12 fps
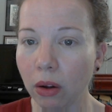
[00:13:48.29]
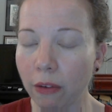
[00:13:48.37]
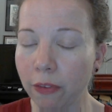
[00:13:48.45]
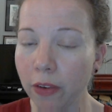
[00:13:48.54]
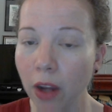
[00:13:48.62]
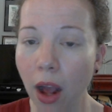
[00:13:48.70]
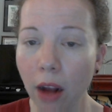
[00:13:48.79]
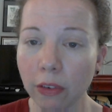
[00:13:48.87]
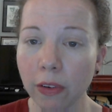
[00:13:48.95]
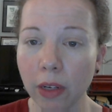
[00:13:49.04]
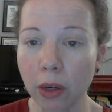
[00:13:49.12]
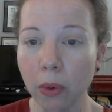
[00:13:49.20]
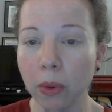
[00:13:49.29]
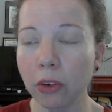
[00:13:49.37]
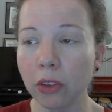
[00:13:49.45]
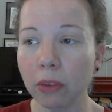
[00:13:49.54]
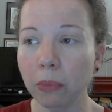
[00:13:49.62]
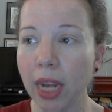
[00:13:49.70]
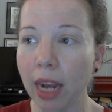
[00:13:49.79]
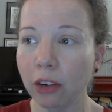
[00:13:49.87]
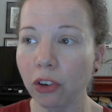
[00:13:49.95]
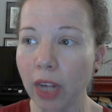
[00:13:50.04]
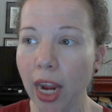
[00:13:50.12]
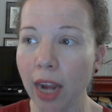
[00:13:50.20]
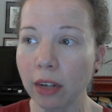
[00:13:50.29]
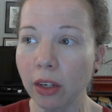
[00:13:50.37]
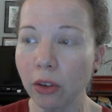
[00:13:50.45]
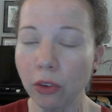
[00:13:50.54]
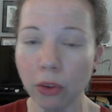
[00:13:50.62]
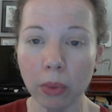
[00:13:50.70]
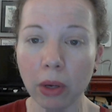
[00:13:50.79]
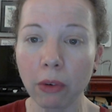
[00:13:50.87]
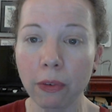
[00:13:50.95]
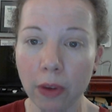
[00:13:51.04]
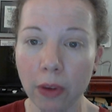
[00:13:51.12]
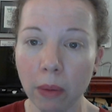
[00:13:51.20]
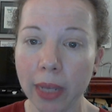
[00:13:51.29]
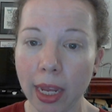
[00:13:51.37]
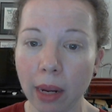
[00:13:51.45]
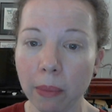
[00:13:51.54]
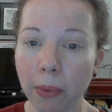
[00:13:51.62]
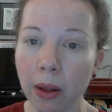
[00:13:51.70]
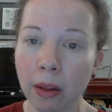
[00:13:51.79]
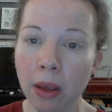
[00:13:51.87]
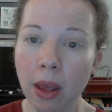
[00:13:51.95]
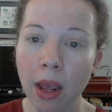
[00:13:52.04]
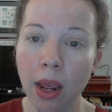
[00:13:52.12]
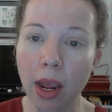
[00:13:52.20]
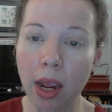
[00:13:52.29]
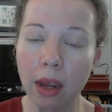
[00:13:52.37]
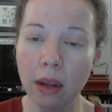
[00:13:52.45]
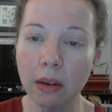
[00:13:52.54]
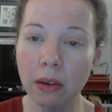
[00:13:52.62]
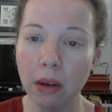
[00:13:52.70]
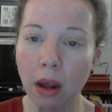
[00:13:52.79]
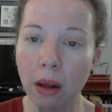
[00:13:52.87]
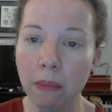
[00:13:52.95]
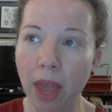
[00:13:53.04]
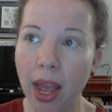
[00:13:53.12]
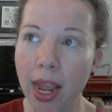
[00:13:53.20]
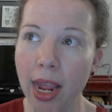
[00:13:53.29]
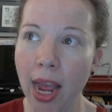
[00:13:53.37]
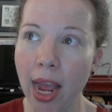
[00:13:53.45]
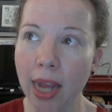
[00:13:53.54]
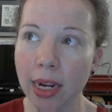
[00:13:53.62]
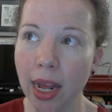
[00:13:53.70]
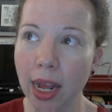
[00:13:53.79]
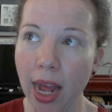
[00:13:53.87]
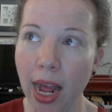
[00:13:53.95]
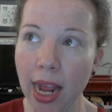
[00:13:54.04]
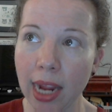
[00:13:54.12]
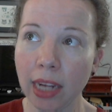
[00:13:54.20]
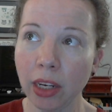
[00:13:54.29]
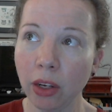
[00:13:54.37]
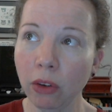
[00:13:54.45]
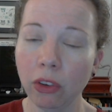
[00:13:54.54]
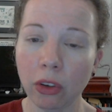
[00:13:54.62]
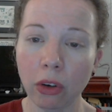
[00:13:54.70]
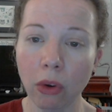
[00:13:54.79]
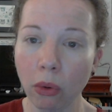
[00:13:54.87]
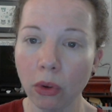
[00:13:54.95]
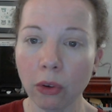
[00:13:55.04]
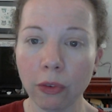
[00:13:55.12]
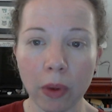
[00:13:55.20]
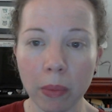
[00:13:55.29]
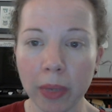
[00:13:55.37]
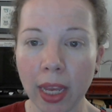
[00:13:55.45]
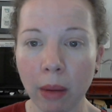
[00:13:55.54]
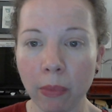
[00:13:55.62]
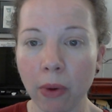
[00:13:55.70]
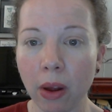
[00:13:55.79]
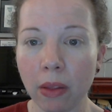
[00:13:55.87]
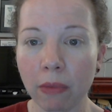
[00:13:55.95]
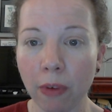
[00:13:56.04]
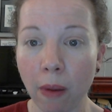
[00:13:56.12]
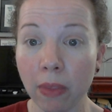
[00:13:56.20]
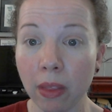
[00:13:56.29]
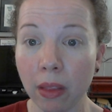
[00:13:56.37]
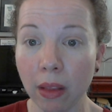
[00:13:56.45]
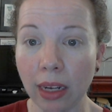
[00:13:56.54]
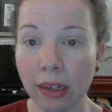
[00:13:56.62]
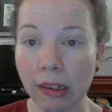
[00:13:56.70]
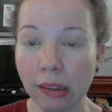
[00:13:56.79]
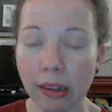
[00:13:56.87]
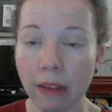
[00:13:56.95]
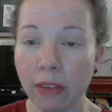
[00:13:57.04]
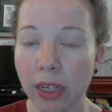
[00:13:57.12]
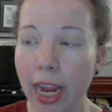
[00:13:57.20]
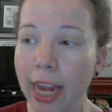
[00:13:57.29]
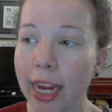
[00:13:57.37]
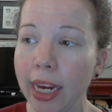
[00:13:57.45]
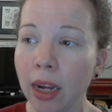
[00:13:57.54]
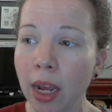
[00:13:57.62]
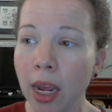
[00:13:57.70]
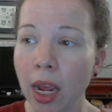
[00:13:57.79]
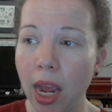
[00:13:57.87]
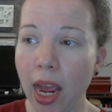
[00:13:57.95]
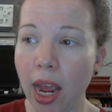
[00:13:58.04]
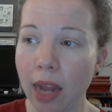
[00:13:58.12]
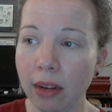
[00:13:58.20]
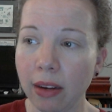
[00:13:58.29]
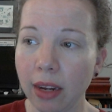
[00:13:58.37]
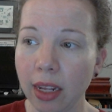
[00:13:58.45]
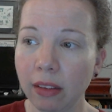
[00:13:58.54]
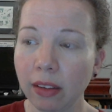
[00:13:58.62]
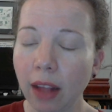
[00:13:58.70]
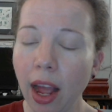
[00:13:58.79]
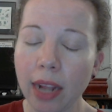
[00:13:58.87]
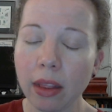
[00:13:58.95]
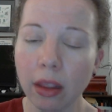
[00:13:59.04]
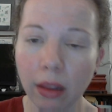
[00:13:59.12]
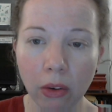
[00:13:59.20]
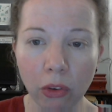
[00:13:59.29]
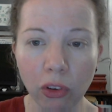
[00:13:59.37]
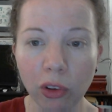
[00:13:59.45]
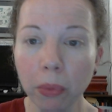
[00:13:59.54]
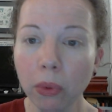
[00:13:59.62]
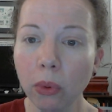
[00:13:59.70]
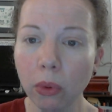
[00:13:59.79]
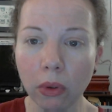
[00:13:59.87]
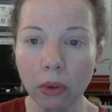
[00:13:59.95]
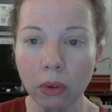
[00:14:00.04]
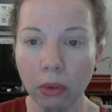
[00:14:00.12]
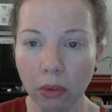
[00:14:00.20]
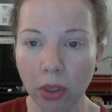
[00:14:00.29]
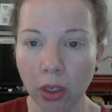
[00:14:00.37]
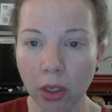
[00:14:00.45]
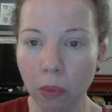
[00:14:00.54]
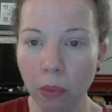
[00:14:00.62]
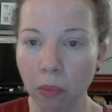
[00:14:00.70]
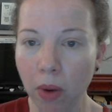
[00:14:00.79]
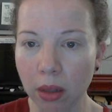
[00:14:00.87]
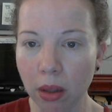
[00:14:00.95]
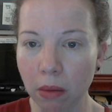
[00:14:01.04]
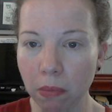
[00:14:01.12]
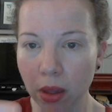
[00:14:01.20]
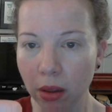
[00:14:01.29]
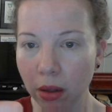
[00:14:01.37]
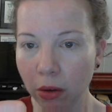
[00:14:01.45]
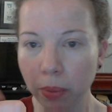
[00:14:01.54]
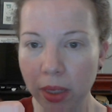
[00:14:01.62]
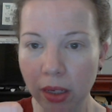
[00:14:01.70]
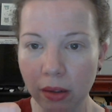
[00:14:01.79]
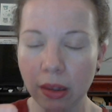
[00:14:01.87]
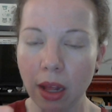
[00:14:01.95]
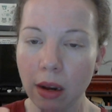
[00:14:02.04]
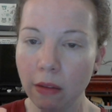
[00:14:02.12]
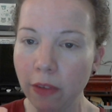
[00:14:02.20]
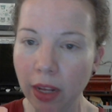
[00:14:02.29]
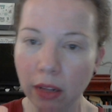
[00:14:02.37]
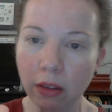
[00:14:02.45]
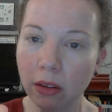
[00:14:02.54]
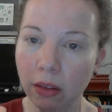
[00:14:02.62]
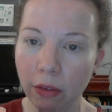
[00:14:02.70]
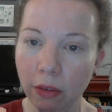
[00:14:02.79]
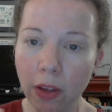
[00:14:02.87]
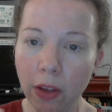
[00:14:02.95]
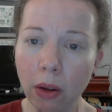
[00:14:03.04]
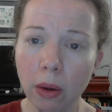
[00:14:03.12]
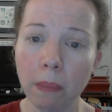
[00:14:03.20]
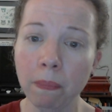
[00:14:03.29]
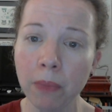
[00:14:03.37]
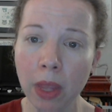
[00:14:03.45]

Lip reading: photography course, and we actually had to use a real film camera, and I used an older film camera from 1978, and inside the little spool, you know, what the little piece that advances the film,